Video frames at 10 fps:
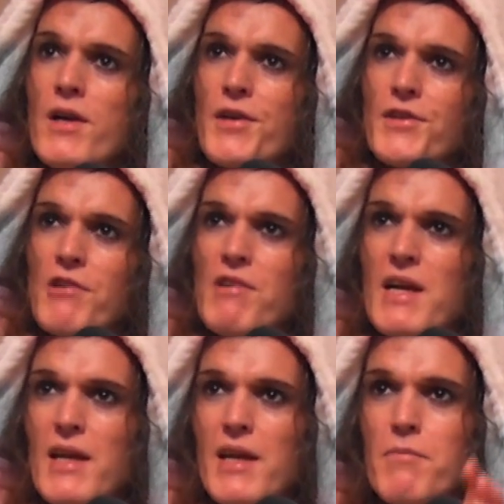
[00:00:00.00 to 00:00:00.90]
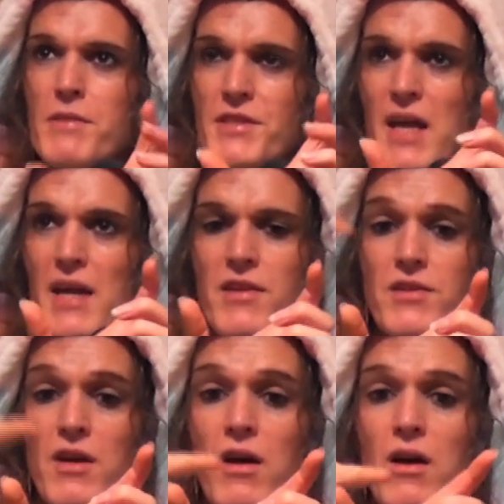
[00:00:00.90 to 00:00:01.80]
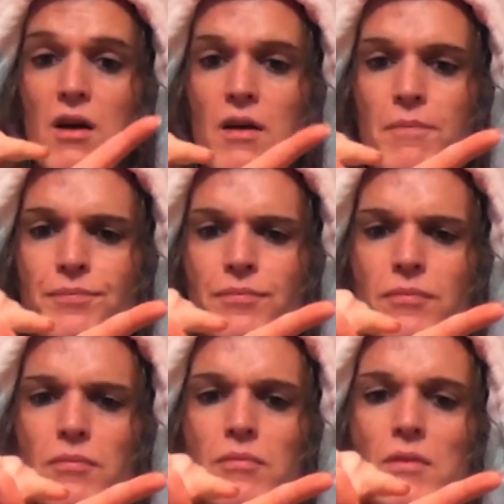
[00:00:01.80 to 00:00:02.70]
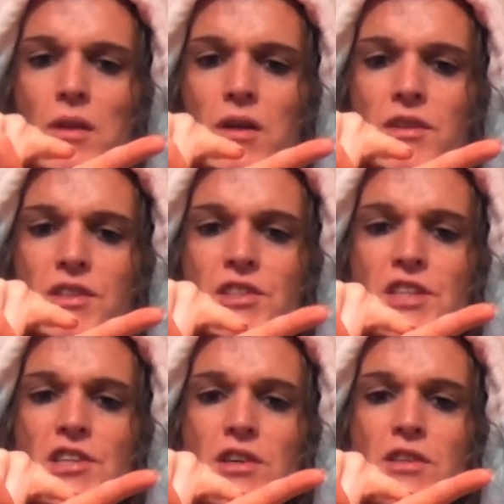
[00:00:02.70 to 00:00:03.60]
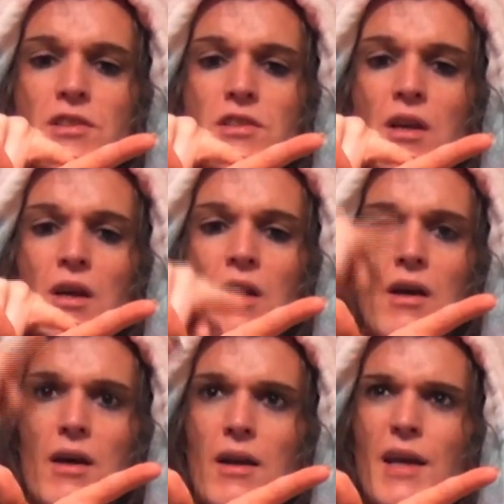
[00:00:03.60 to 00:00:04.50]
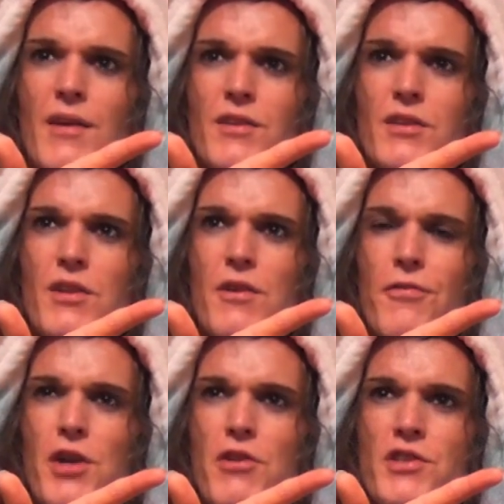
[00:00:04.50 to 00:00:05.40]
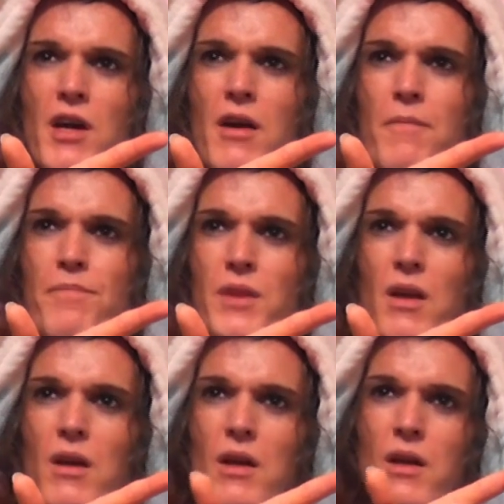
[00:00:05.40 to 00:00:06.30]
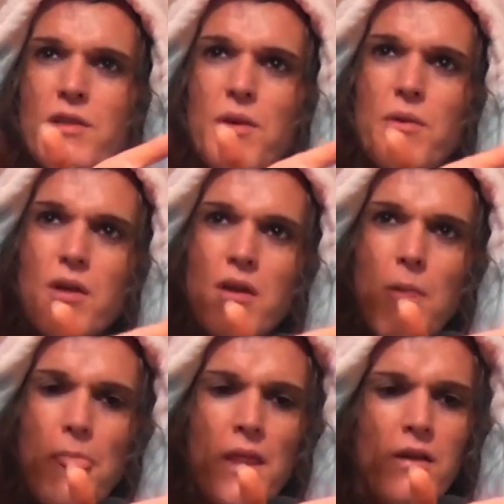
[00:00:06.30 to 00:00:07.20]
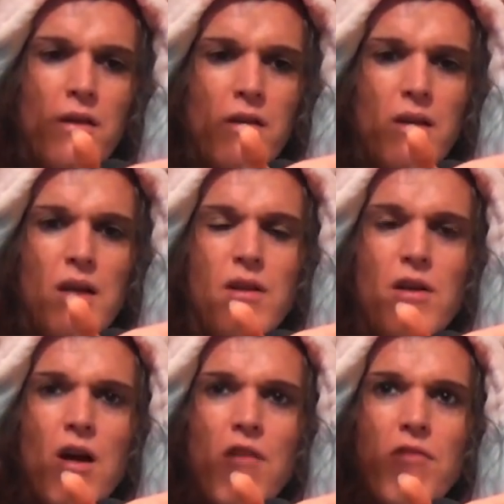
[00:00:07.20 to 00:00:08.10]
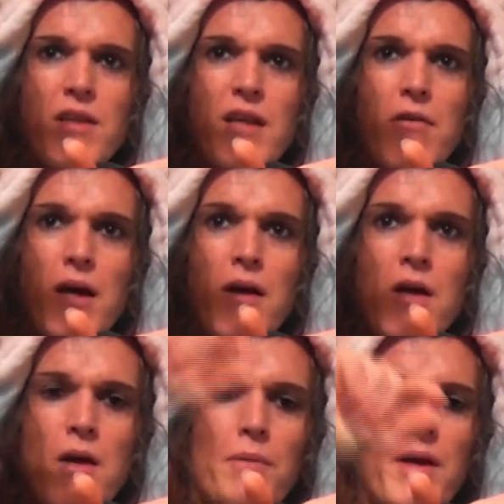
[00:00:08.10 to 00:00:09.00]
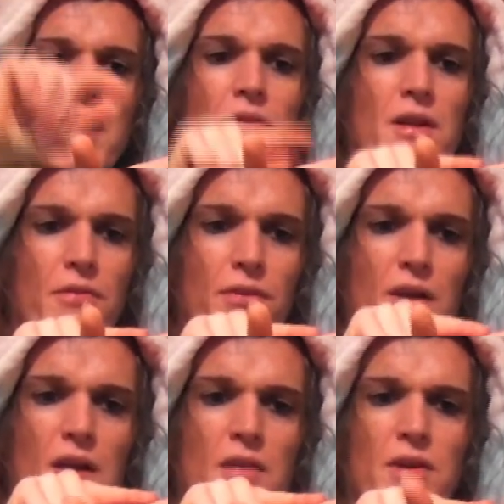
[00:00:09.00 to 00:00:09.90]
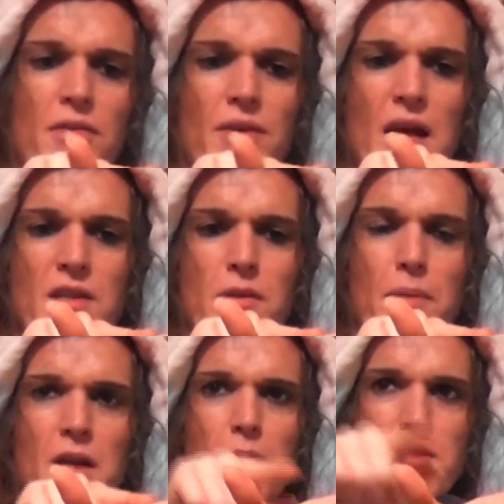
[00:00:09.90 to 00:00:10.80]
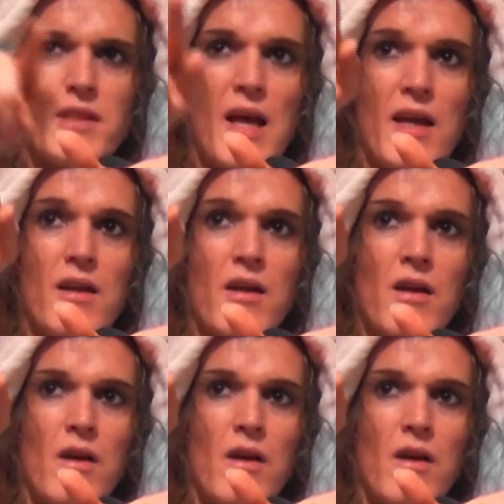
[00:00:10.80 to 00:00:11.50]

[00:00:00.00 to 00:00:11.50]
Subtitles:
So really, mistakes are decisions linked to the future. So yeah, and you can't really tell that. But even if it ends up being a mistake,